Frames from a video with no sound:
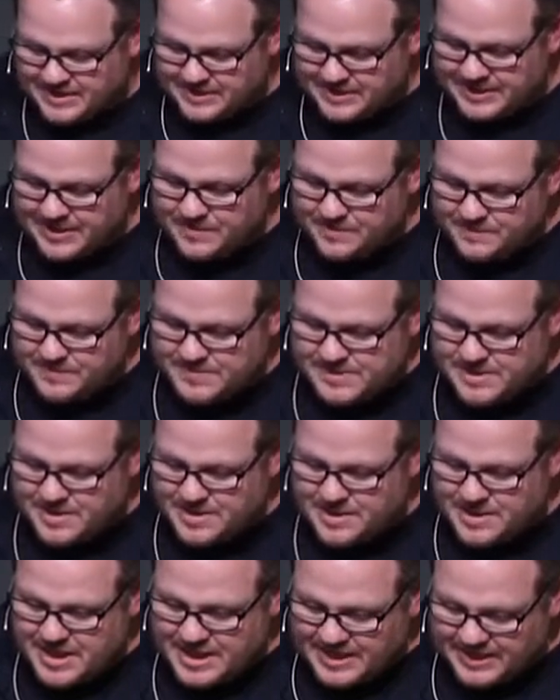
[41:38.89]
gives
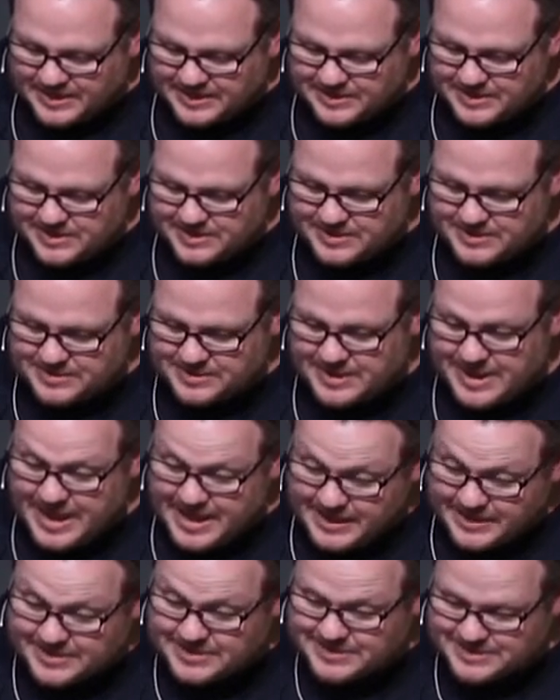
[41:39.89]
thank,
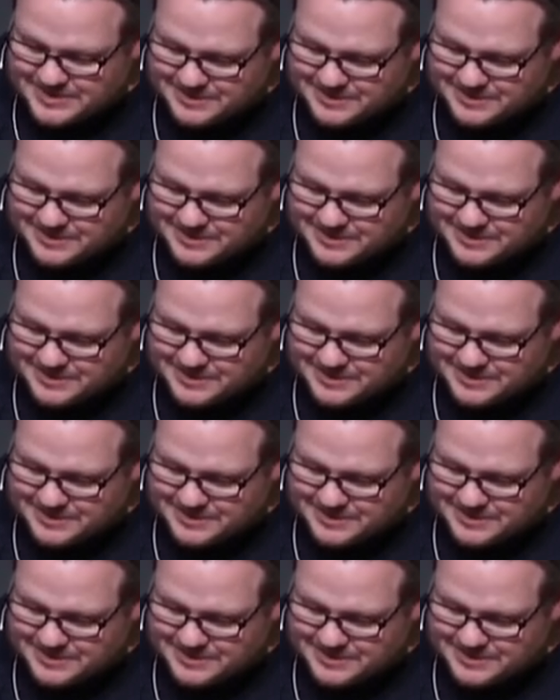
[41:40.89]
thanks.